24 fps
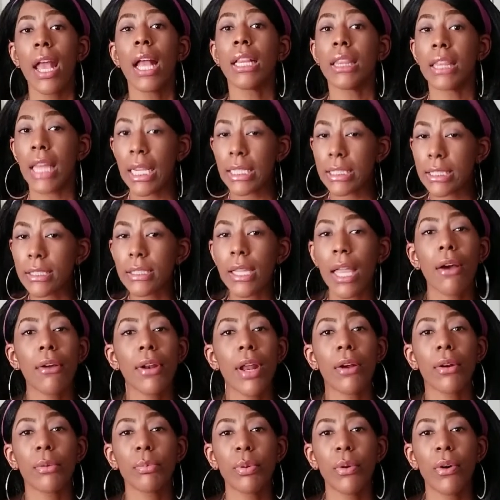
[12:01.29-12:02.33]
They stay on
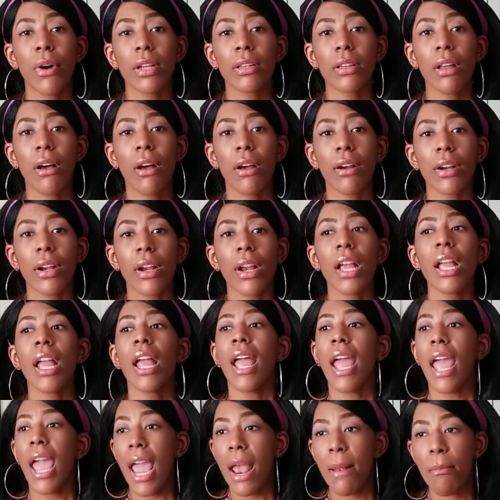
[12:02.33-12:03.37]
their report longer
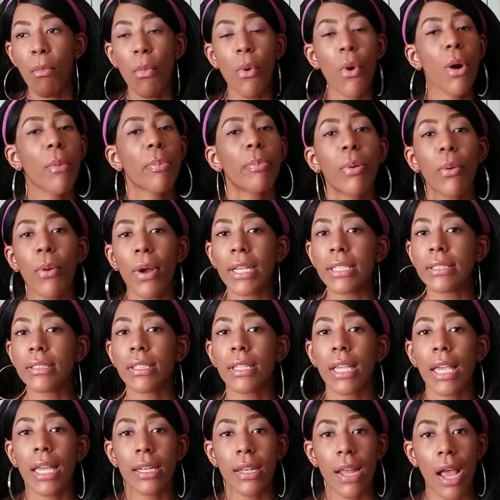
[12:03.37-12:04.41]
and more points to
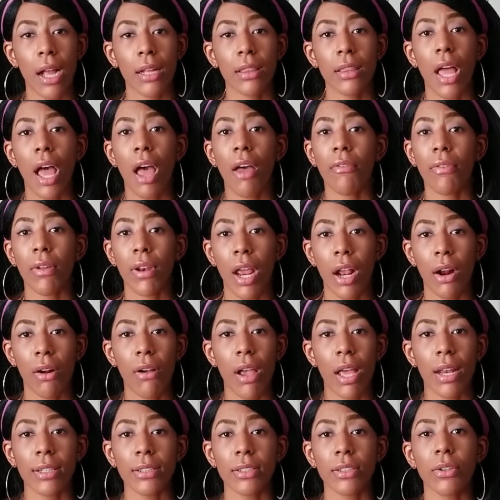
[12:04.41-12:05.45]
get knocked off of that
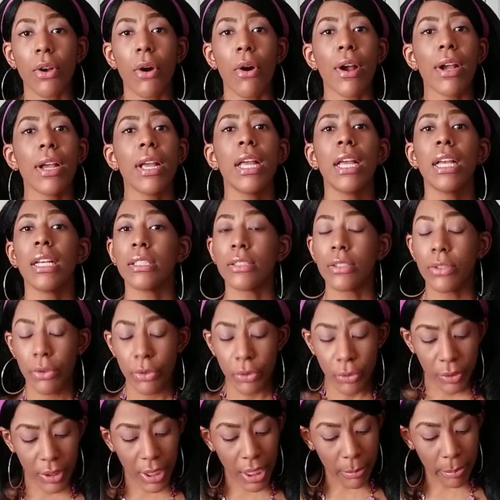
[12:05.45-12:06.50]
credit score. So you
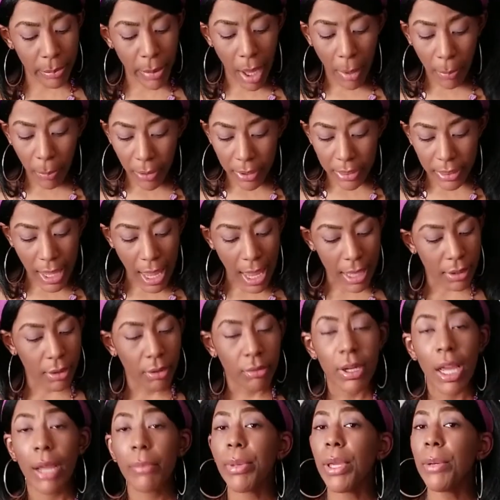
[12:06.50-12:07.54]
keep up with that. Don't
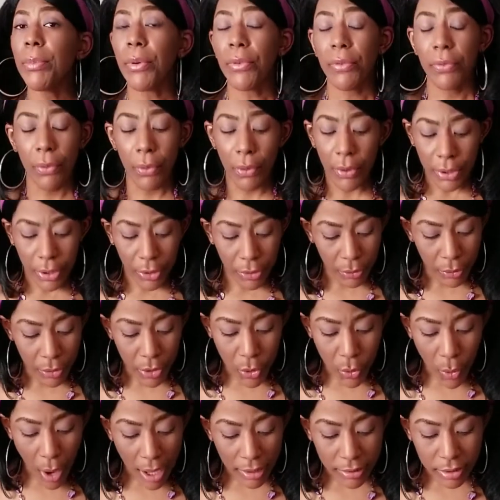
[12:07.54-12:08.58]
let people fool you. You
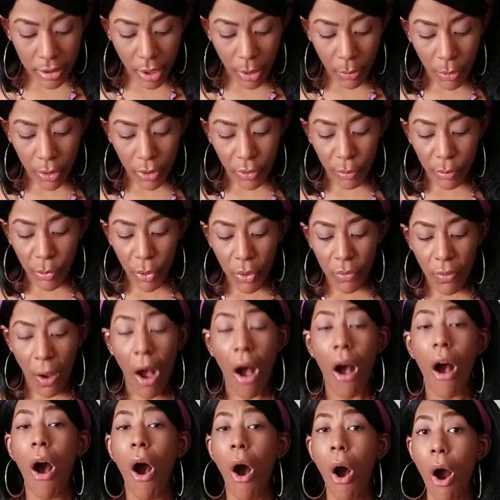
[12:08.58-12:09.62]
also want to remove
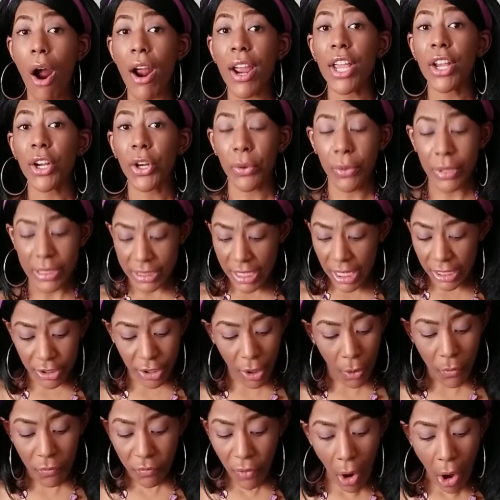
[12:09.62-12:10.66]
all hard inquiries that
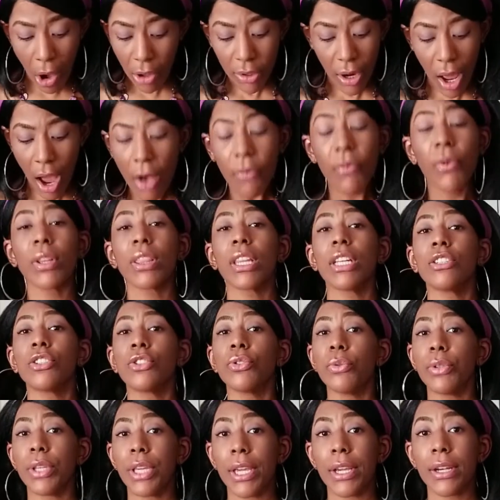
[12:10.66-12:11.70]
don't fall off within two
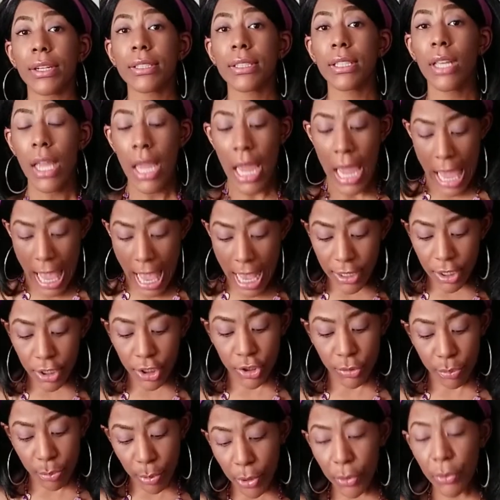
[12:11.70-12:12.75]
years and
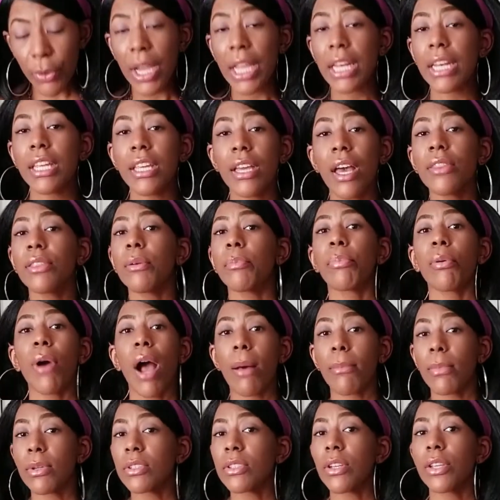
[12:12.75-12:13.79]
dispute any other
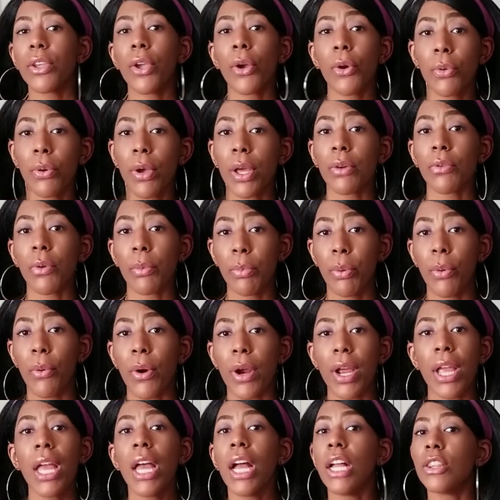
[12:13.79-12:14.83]
problems on your credit report.
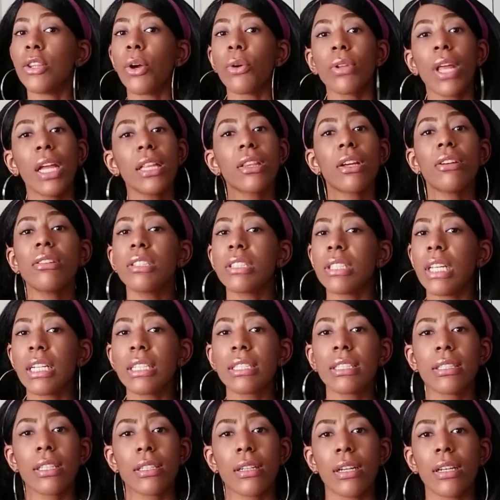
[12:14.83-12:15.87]
Don't let those things
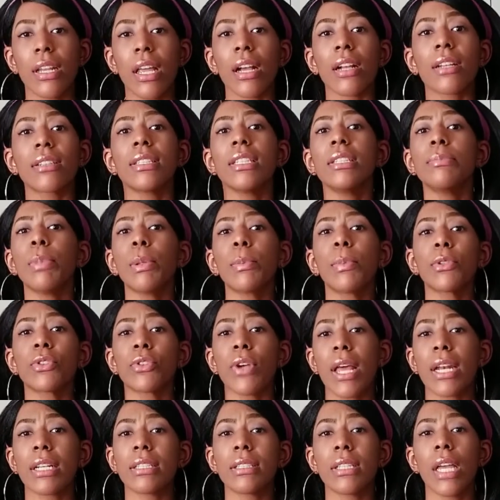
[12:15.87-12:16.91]
sit on there because these people trying
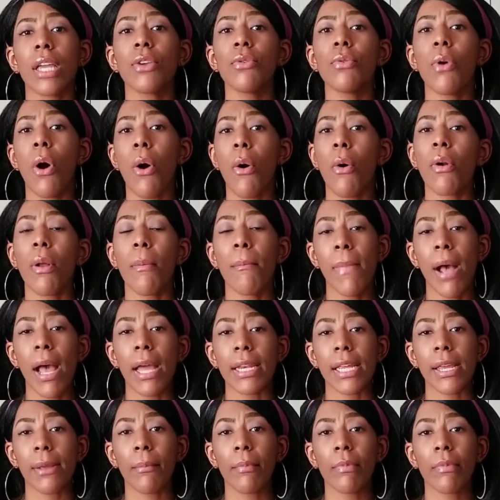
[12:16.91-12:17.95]
to say you owe them
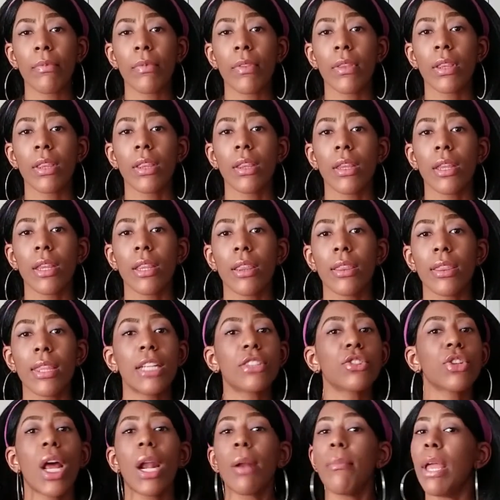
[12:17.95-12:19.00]
money. They're
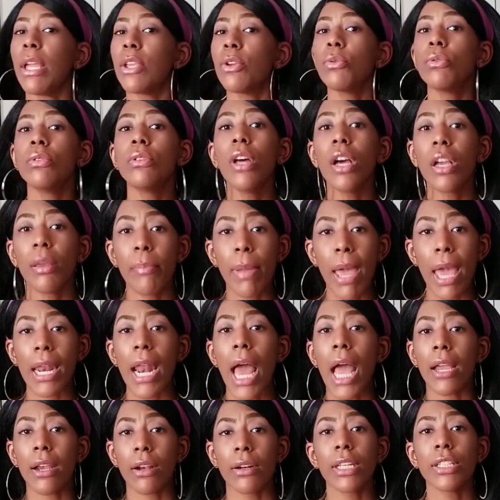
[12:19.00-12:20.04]
trying to make you look bad out
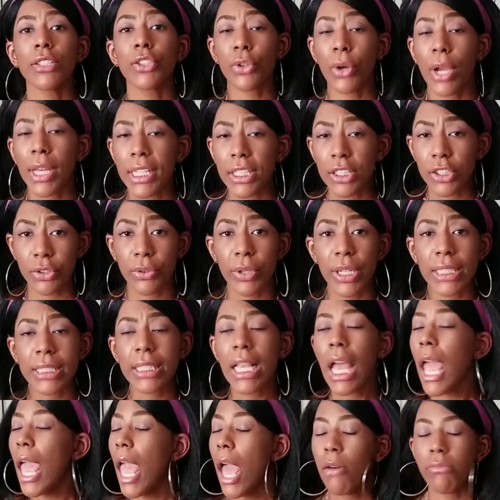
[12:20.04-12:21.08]
here in these credit streets.
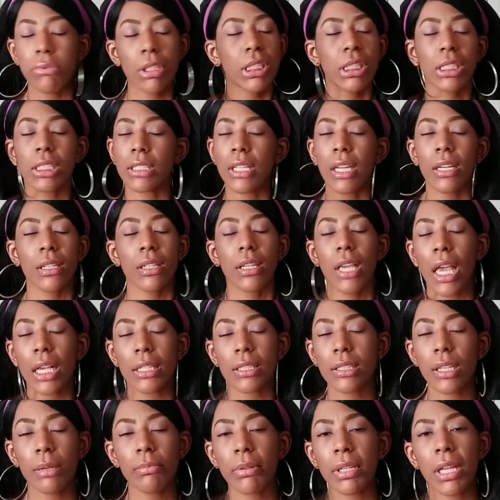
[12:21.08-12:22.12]
And we just can't
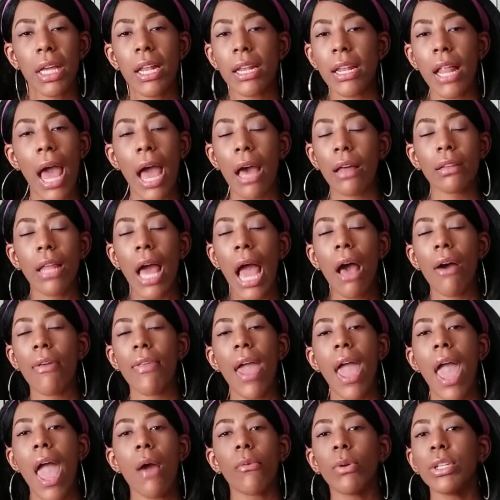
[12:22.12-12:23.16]
simply allow
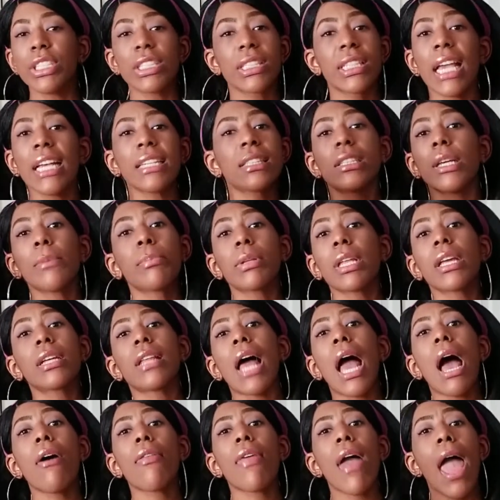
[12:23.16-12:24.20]
that. We just can't simply
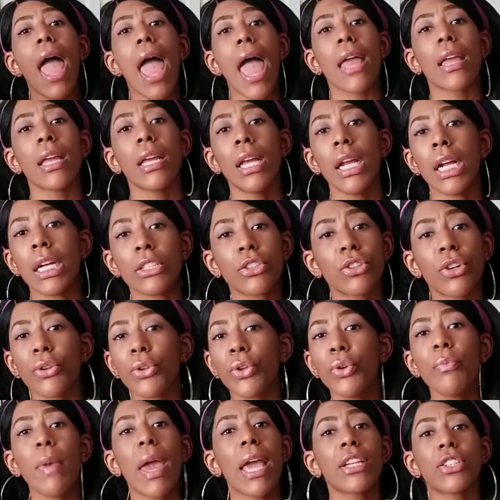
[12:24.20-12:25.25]
allow that. So you
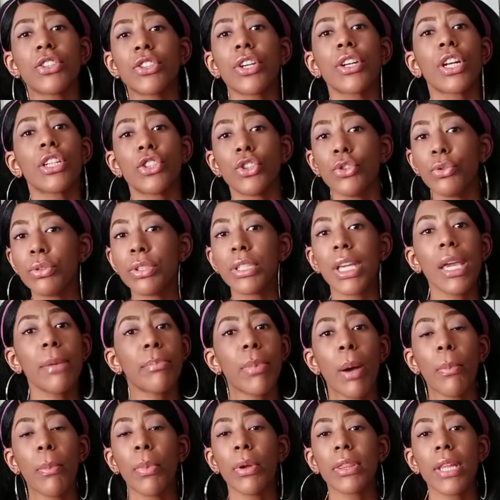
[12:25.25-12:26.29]
make sure that you keep
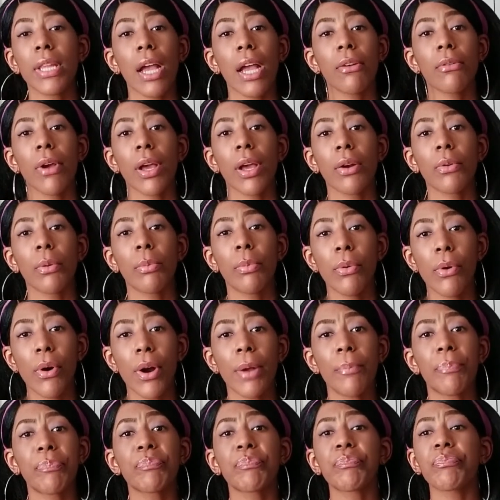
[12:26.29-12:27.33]
up with that credit report